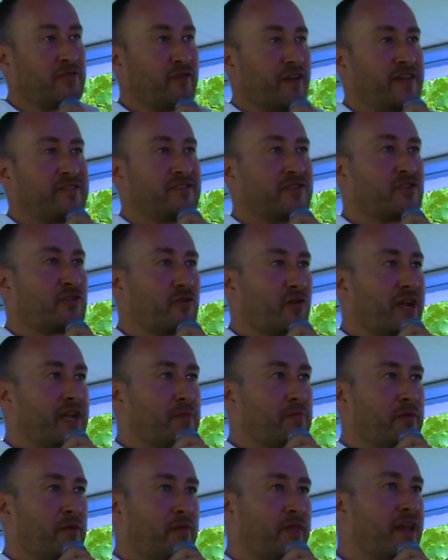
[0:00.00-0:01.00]
advice is
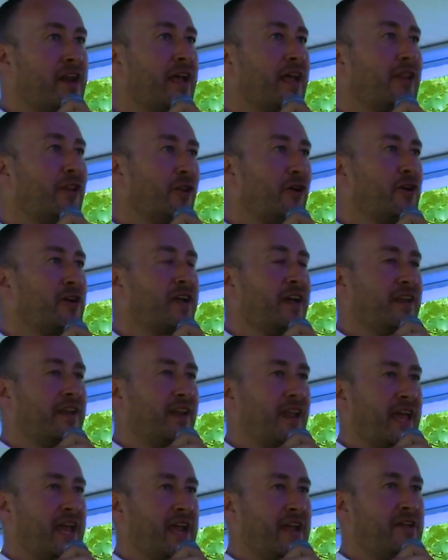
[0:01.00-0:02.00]
great, but then I look at
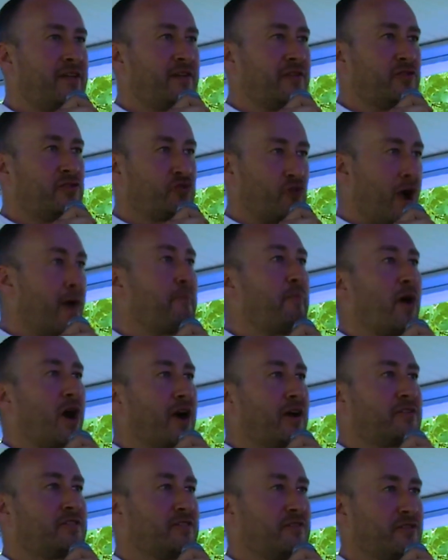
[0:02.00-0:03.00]
like
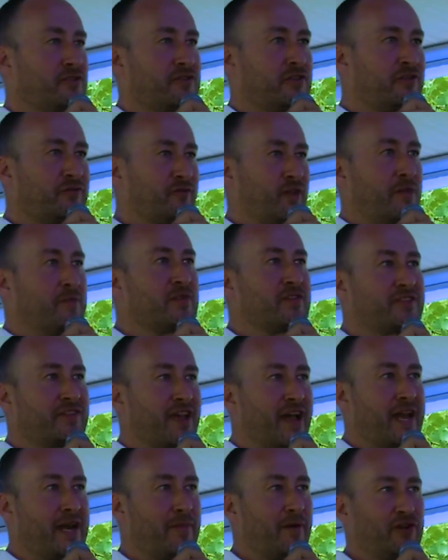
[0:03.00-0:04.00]
Dropbox, and there's this famous
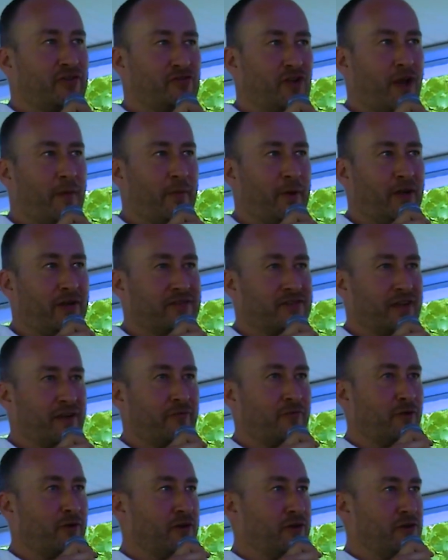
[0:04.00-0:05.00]
line about Dropbox that
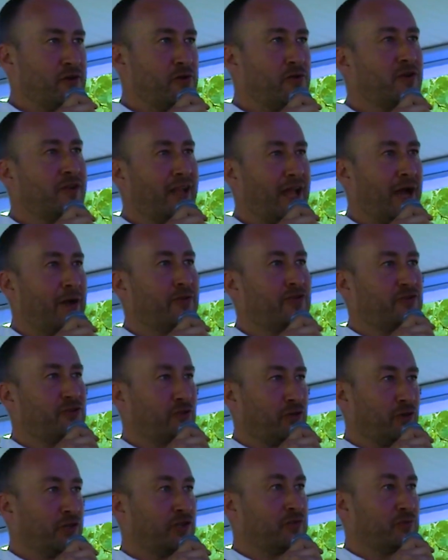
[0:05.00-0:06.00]
everyone knew cloud
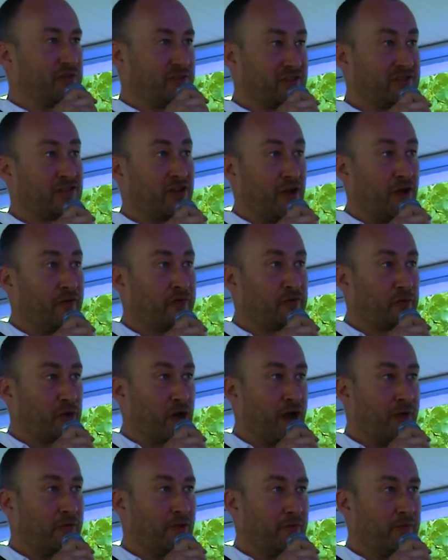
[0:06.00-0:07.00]
storage was a solved
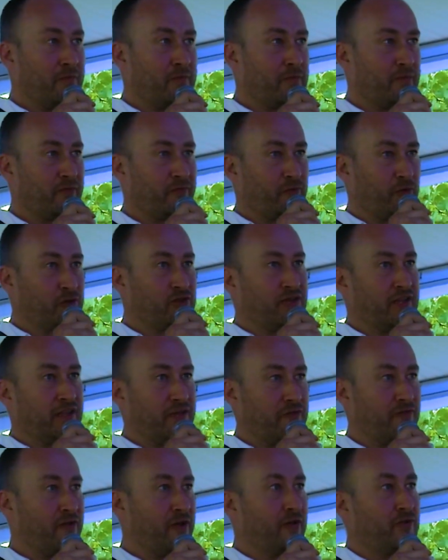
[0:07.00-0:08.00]
problem, but fortunately
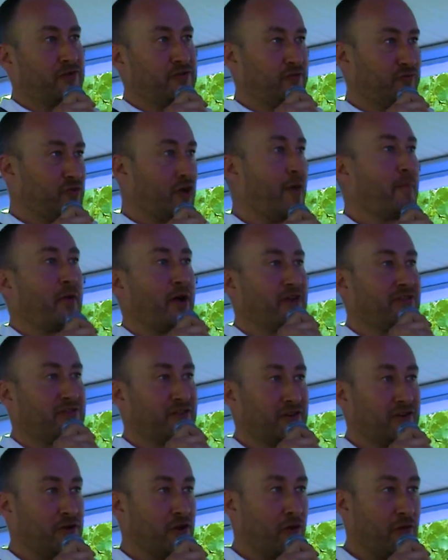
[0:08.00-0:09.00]
the founders of Dropbox
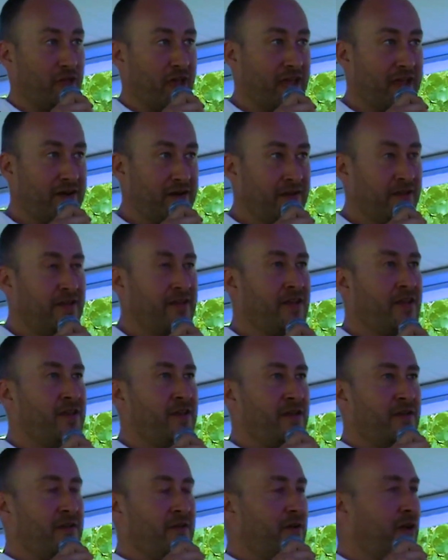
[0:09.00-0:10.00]
didn't know that.
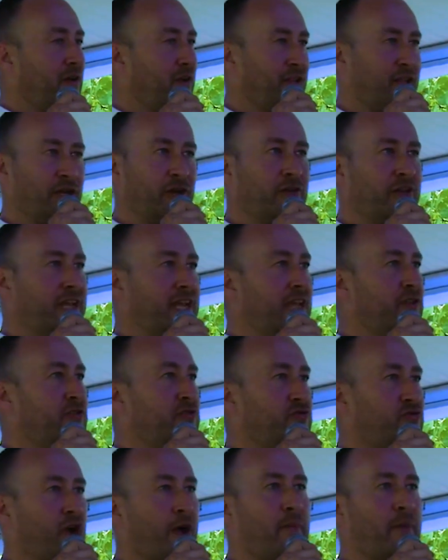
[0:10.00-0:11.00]
Clearly,
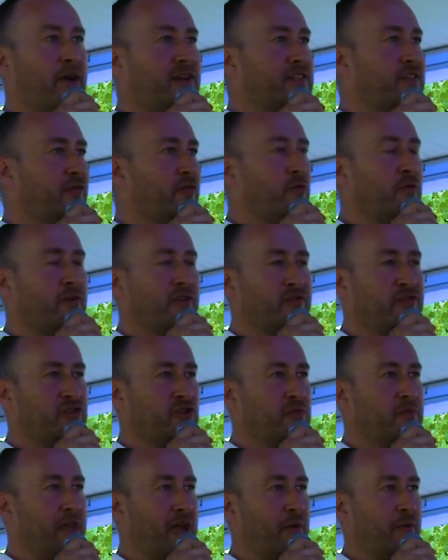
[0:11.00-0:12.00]
Dropbox, everyone would
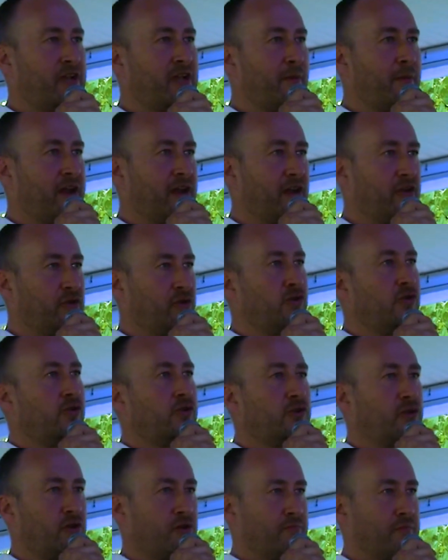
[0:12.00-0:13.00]
assume that would come out of Google or